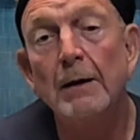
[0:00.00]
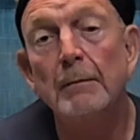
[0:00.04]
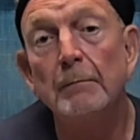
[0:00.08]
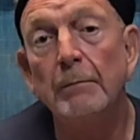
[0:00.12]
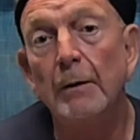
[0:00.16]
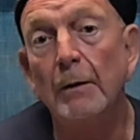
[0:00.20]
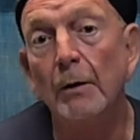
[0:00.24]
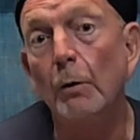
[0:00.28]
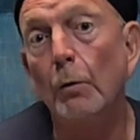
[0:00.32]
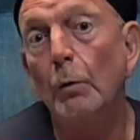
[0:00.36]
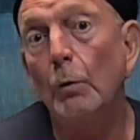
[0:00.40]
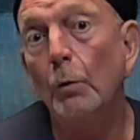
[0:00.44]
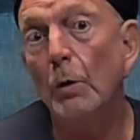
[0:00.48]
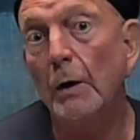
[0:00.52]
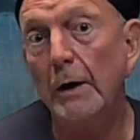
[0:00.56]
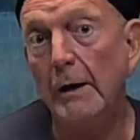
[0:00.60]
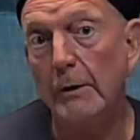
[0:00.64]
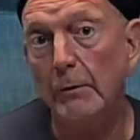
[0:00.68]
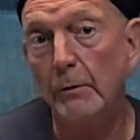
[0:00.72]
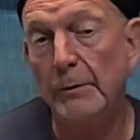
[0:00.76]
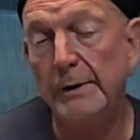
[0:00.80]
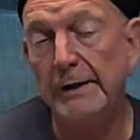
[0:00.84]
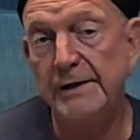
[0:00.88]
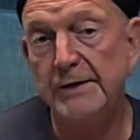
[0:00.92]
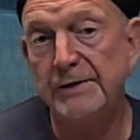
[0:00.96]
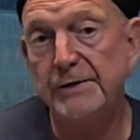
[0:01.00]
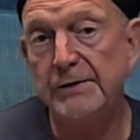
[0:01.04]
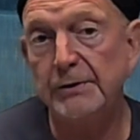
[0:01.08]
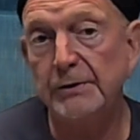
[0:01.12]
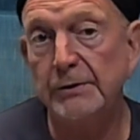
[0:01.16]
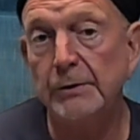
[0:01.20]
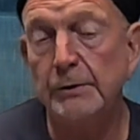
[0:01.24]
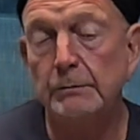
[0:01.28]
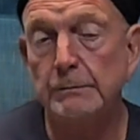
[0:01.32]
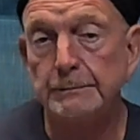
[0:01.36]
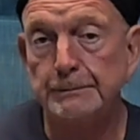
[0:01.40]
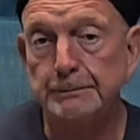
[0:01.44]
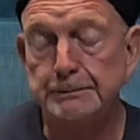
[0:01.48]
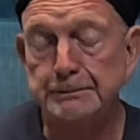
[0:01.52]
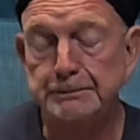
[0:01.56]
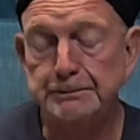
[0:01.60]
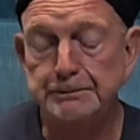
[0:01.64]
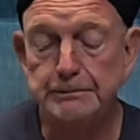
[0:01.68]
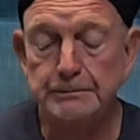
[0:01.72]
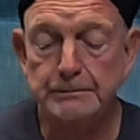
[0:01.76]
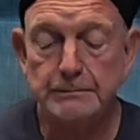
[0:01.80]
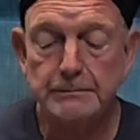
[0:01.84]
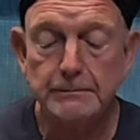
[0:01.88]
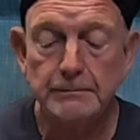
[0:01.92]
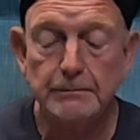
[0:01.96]
But what we do
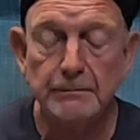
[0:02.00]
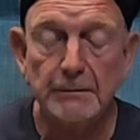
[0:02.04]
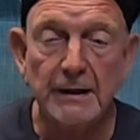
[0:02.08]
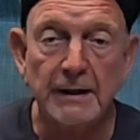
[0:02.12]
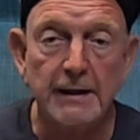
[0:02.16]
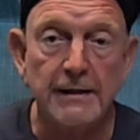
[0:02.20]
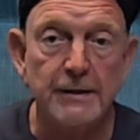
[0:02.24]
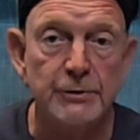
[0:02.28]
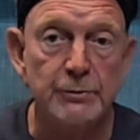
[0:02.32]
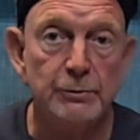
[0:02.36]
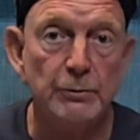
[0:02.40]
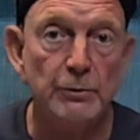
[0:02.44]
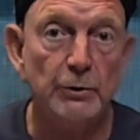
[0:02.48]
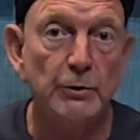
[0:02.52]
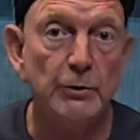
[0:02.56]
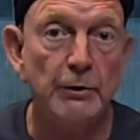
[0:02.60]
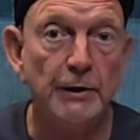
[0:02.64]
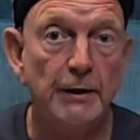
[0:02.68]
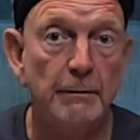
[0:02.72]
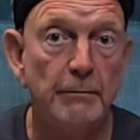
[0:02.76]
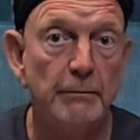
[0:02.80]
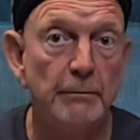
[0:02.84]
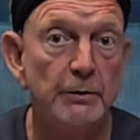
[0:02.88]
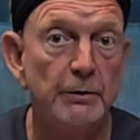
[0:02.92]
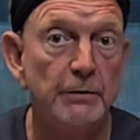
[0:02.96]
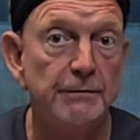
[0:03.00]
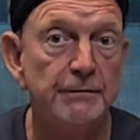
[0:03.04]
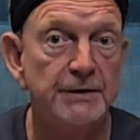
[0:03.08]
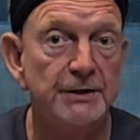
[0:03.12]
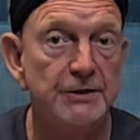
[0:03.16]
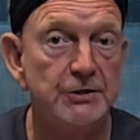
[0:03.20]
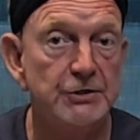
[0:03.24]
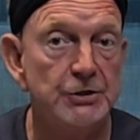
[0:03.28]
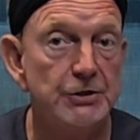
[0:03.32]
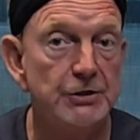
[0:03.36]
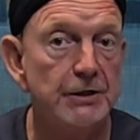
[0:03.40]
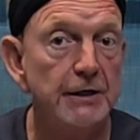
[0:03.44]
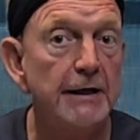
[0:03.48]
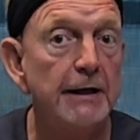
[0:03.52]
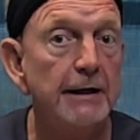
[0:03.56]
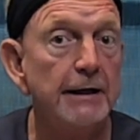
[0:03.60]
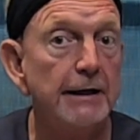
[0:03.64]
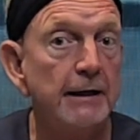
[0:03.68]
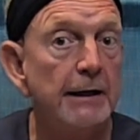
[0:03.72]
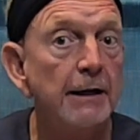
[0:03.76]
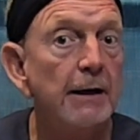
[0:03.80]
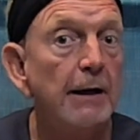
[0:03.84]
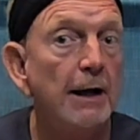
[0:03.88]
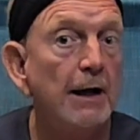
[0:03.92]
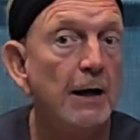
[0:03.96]
is we're going to move the
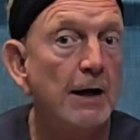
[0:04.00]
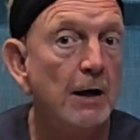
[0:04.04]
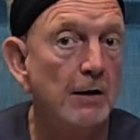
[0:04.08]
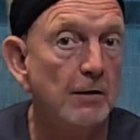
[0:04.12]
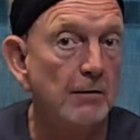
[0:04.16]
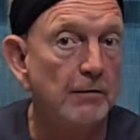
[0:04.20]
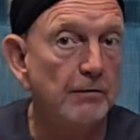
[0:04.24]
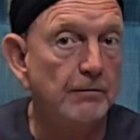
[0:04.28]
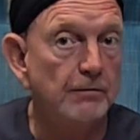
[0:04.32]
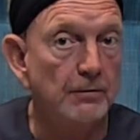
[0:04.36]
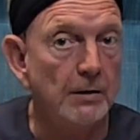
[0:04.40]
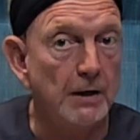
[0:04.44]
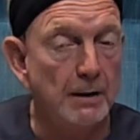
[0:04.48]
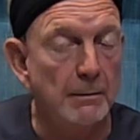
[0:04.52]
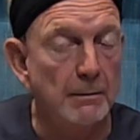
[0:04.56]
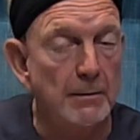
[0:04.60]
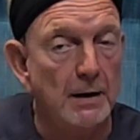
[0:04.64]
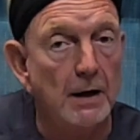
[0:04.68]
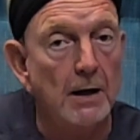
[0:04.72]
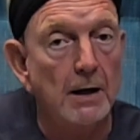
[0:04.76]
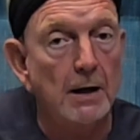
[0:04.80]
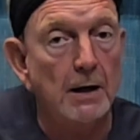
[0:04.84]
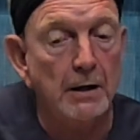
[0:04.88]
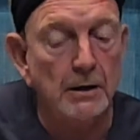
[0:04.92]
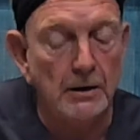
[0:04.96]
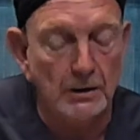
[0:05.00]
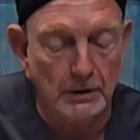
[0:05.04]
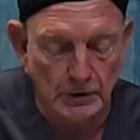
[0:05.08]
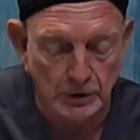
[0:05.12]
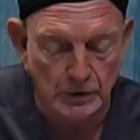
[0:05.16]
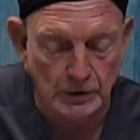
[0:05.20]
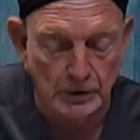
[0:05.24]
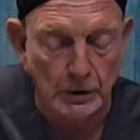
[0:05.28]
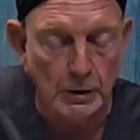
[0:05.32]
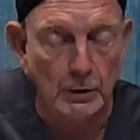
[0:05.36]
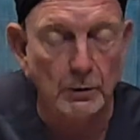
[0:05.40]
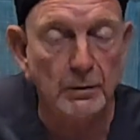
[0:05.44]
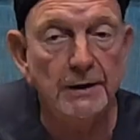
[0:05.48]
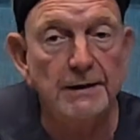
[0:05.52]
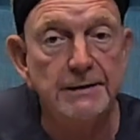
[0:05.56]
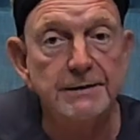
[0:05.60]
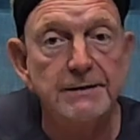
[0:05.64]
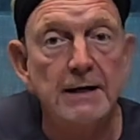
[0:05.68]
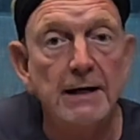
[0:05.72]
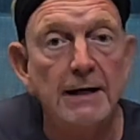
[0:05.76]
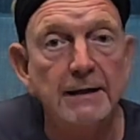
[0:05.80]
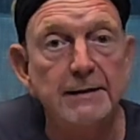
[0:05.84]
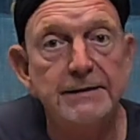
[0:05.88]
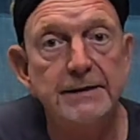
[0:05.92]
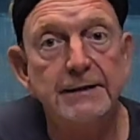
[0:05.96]
chi from our lower
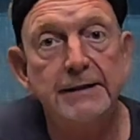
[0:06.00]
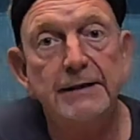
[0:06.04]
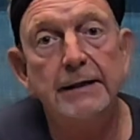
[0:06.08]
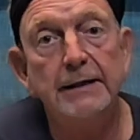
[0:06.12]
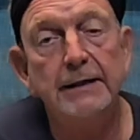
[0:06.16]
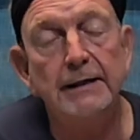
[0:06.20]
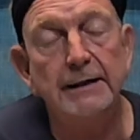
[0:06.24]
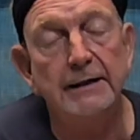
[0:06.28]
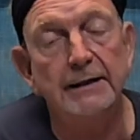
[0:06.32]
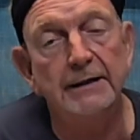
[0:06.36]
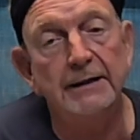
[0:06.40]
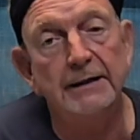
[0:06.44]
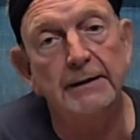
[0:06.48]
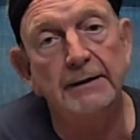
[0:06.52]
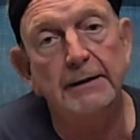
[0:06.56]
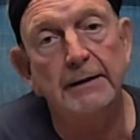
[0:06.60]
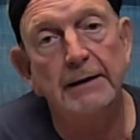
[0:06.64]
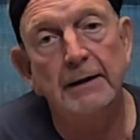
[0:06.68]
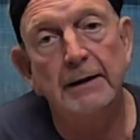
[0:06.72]
dantian,